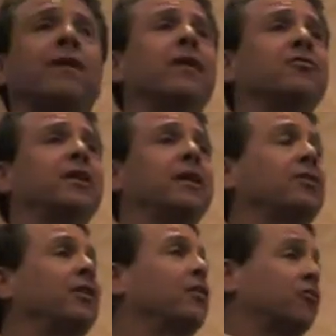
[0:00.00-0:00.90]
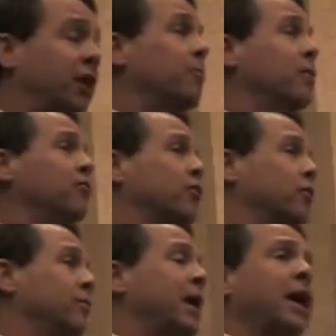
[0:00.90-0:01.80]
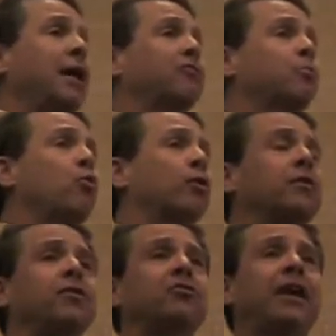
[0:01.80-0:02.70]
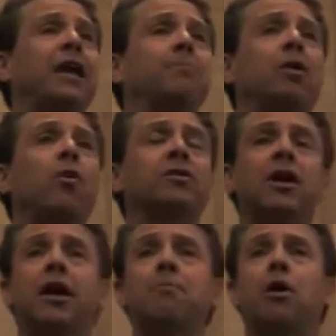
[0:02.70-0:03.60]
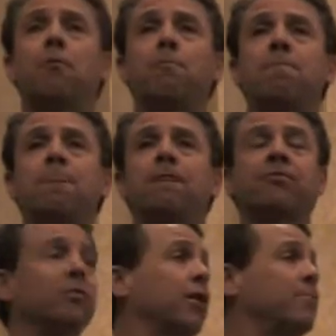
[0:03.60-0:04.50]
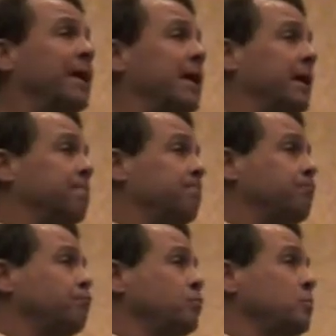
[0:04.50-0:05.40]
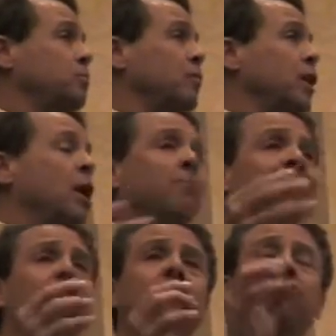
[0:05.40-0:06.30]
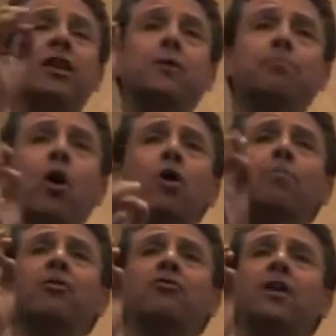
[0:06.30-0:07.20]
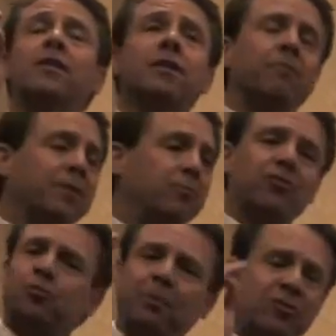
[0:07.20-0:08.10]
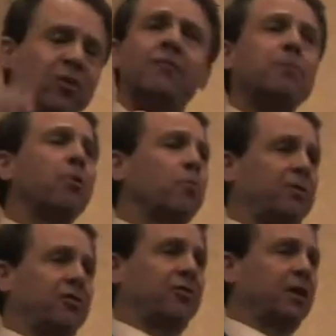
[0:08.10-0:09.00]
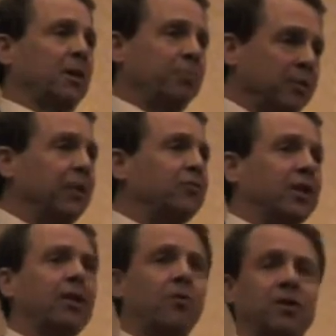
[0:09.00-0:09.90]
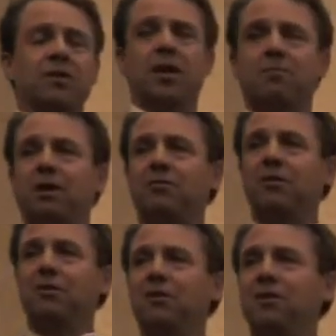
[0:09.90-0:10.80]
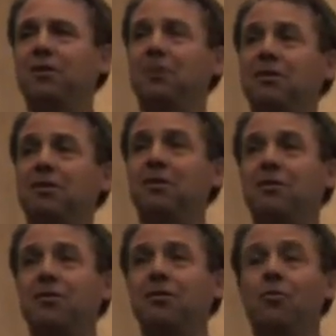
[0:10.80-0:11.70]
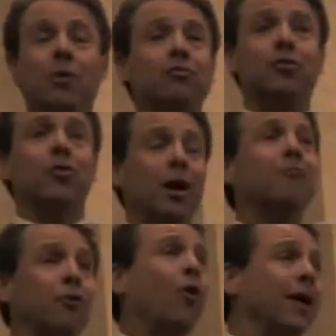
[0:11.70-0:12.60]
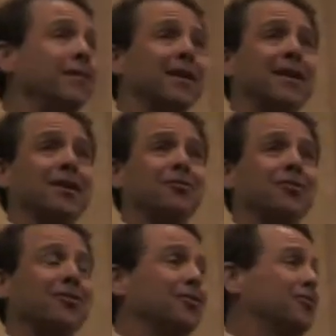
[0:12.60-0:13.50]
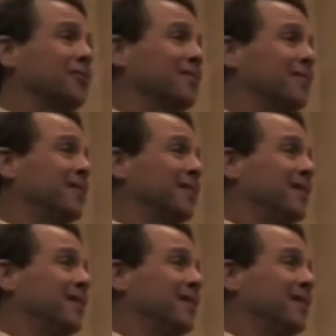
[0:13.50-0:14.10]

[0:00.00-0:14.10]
fascinating is how some conservatives had supported this camp at Guantanamo from the very beginning. Because you see, the purpose, the specific purpose of putting this thing at Guantanamo was to avoid the Constitution.